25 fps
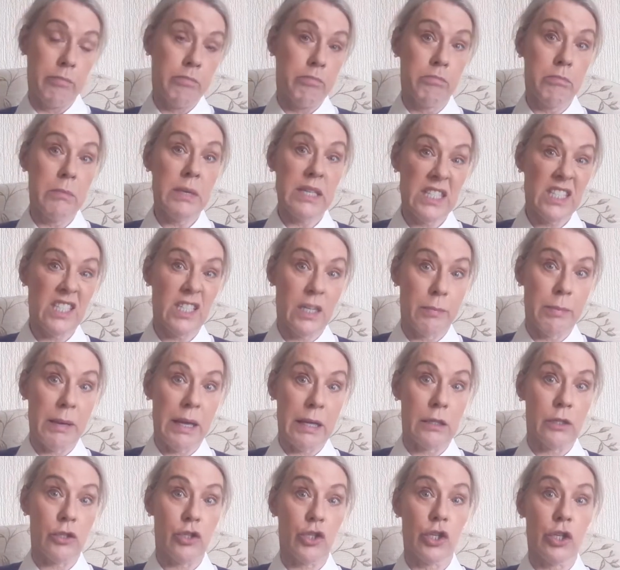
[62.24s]
Mr.
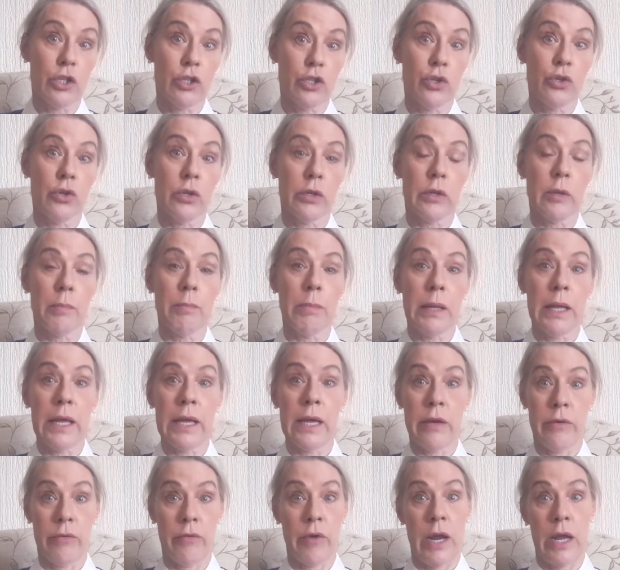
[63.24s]
Belcher took the
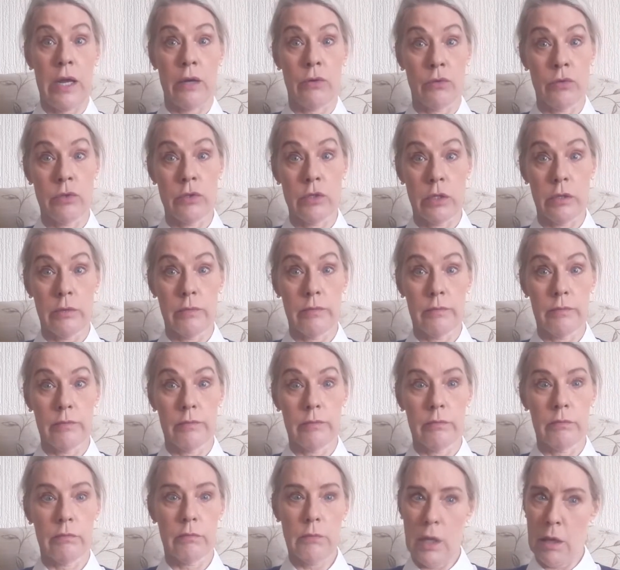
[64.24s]
plate round.
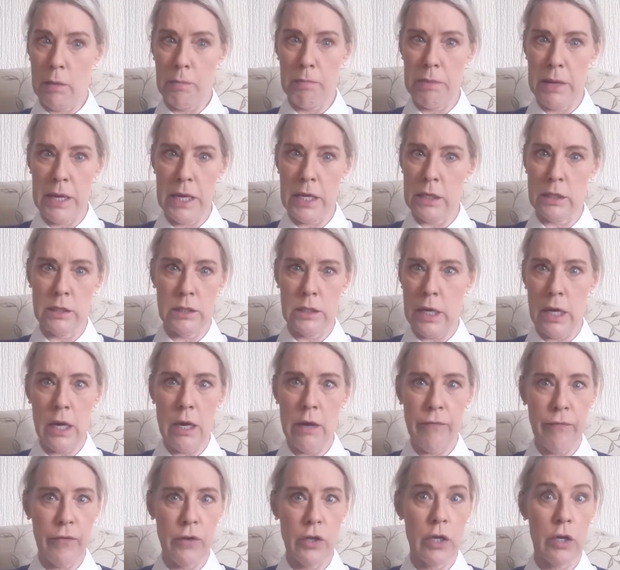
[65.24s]
"Big day
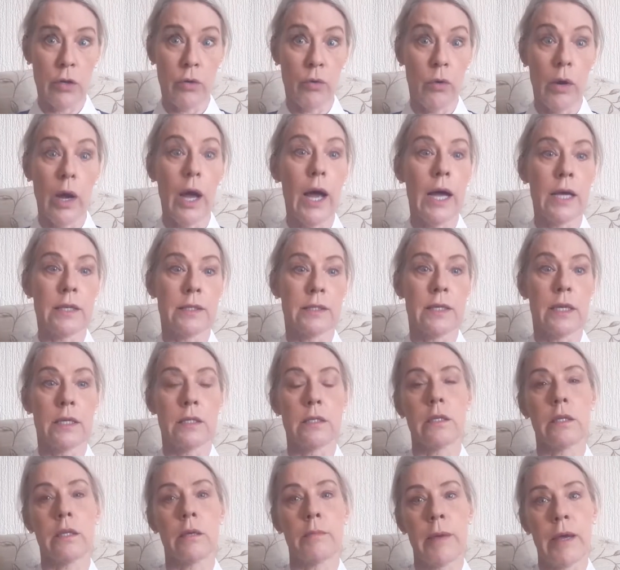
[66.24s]
for you," I said
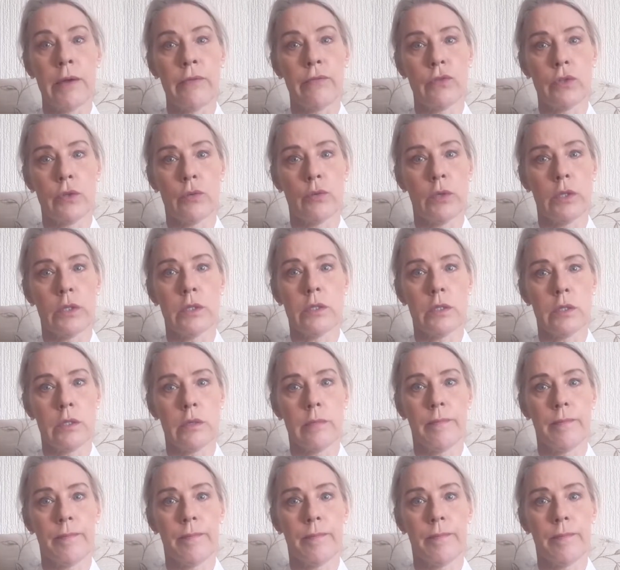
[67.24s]
to them afterwards.